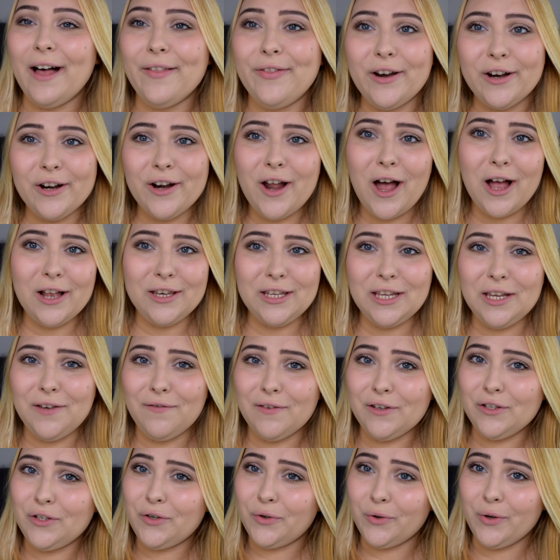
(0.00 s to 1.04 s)
They're not
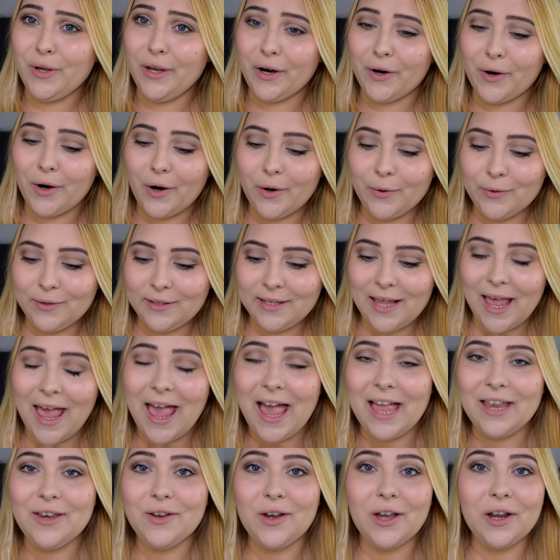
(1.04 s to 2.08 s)
even €2,
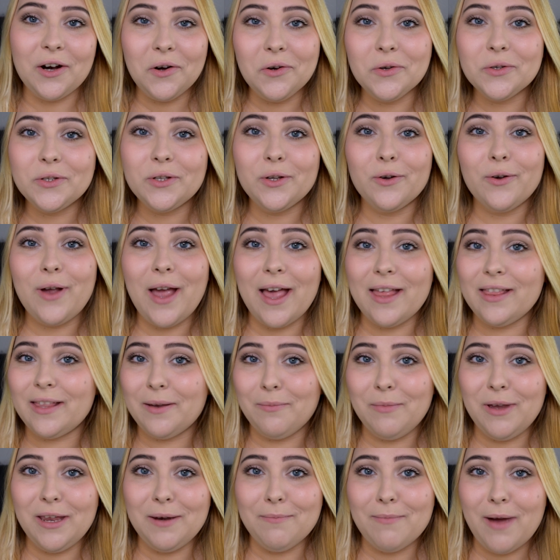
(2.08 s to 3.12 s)
and you can also get
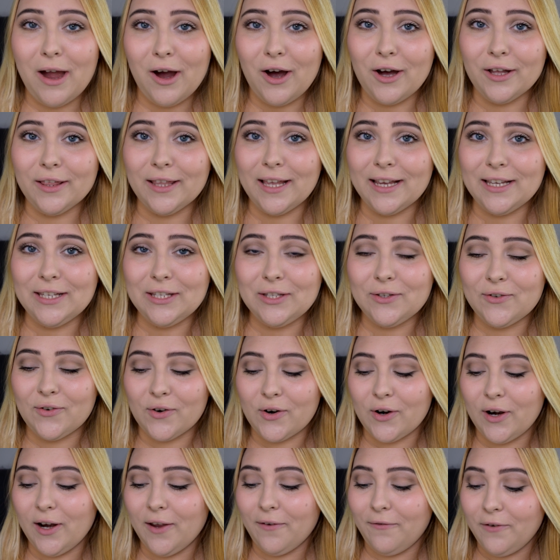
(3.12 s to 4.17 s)
them in my online
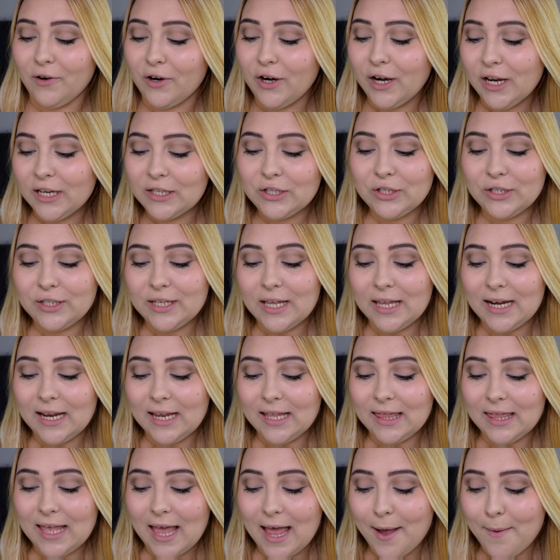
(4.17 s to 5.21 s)
store if you're interested
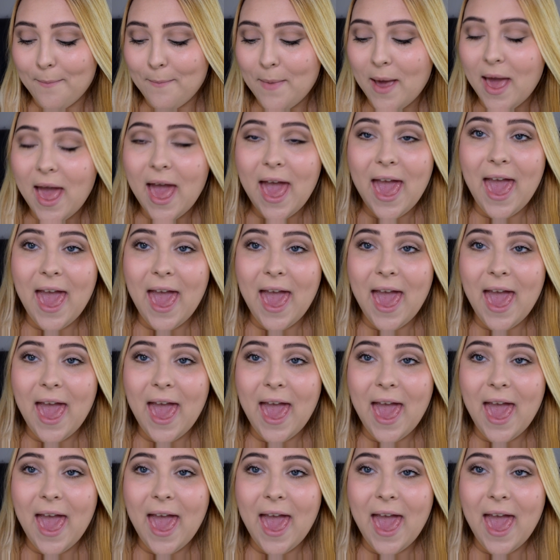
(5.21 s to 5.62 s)
in them.